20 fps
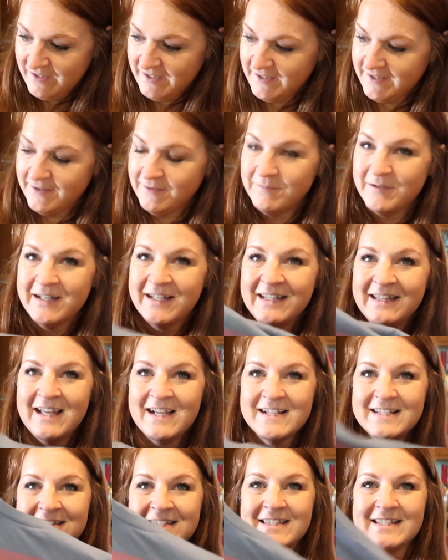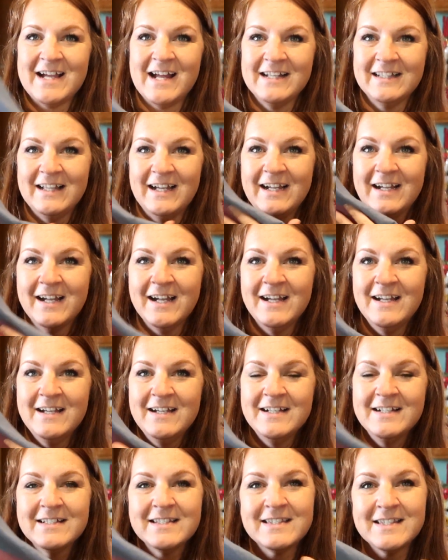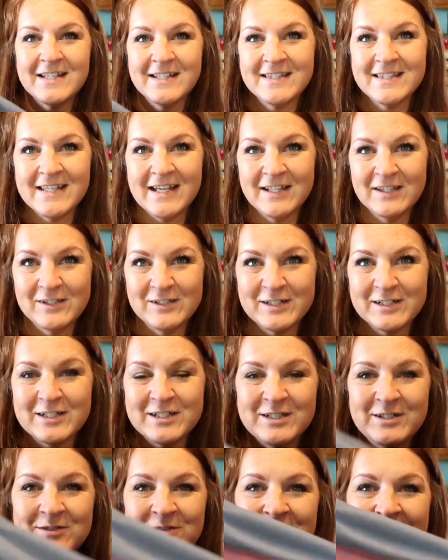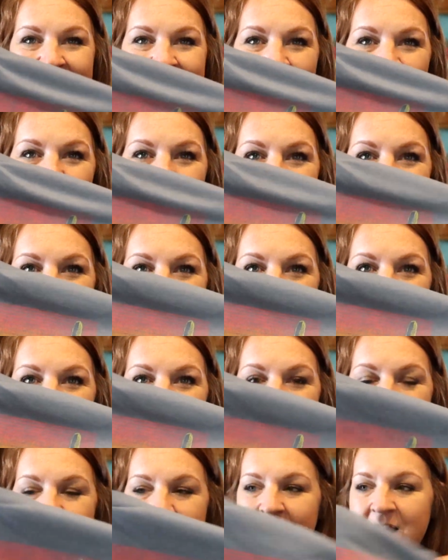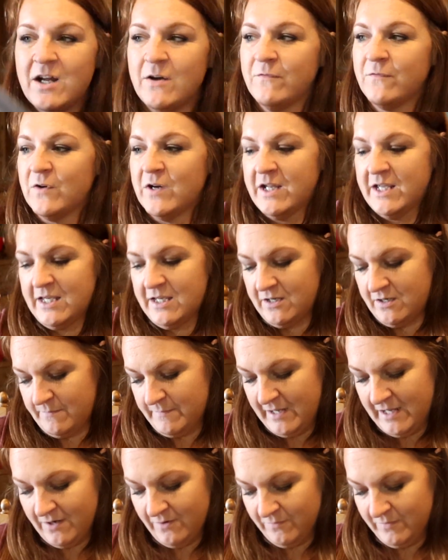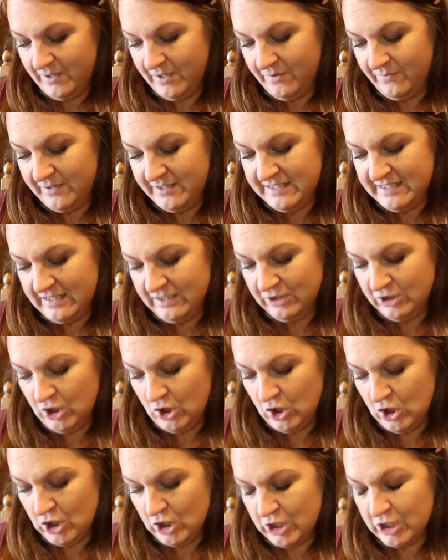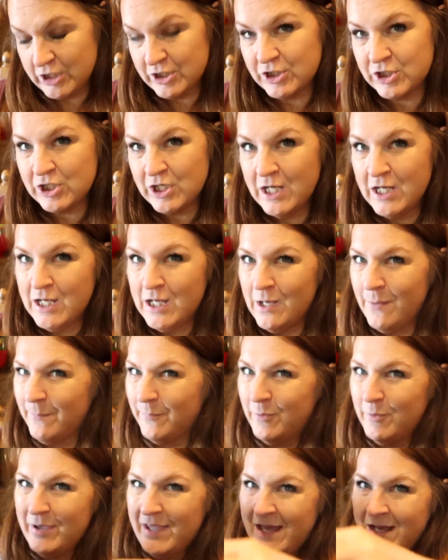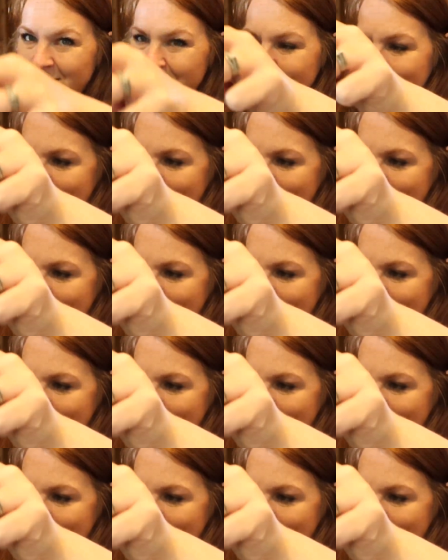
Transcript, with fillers: Um, and he likes this kind of like sunset look too. So we picked that up for him. I don't know, it's a large, but we held